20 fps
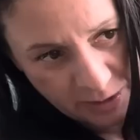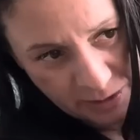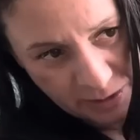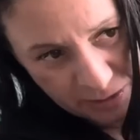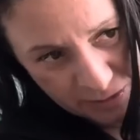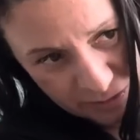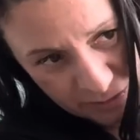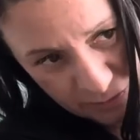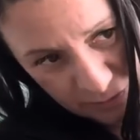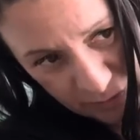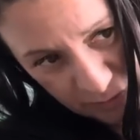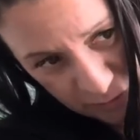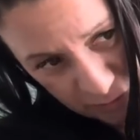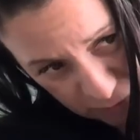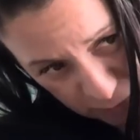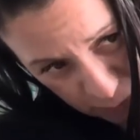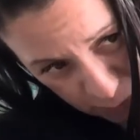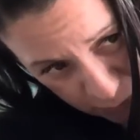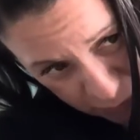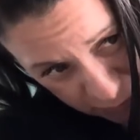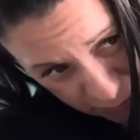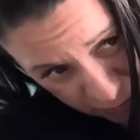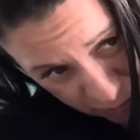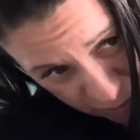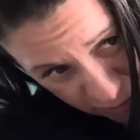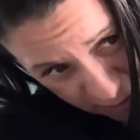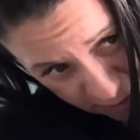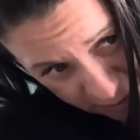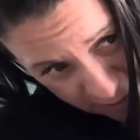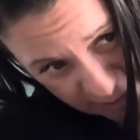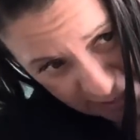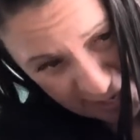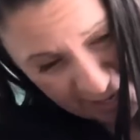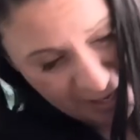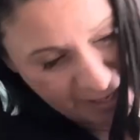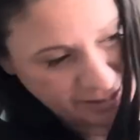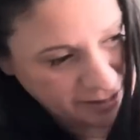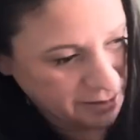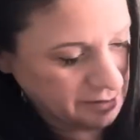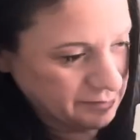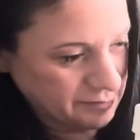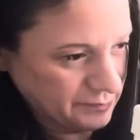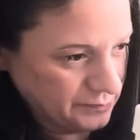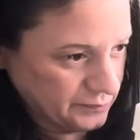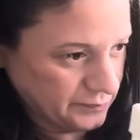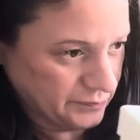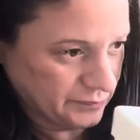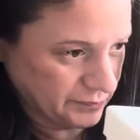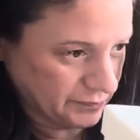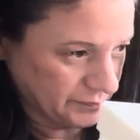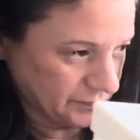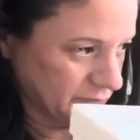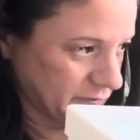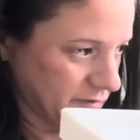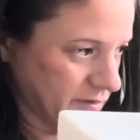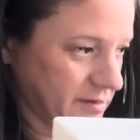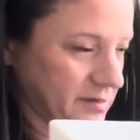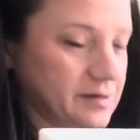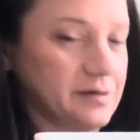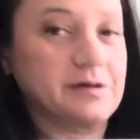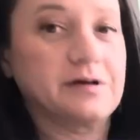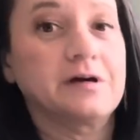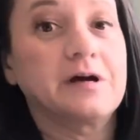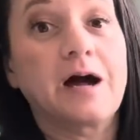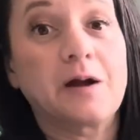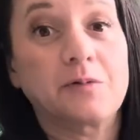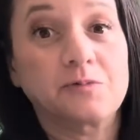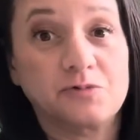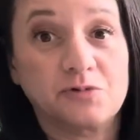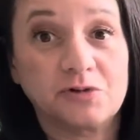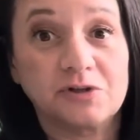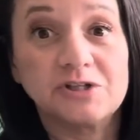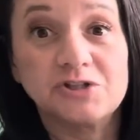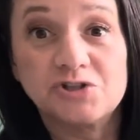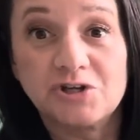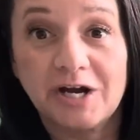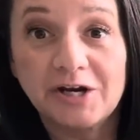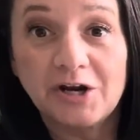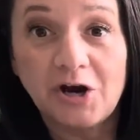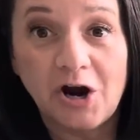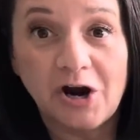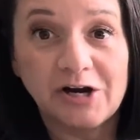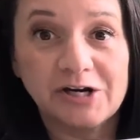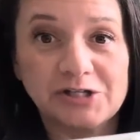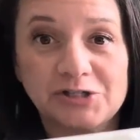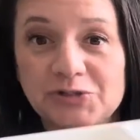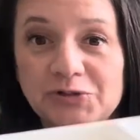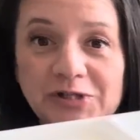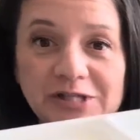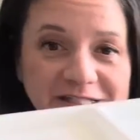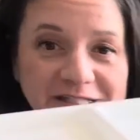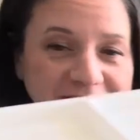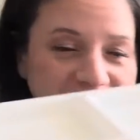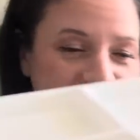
So you just push on that. I'm really trying hard to do this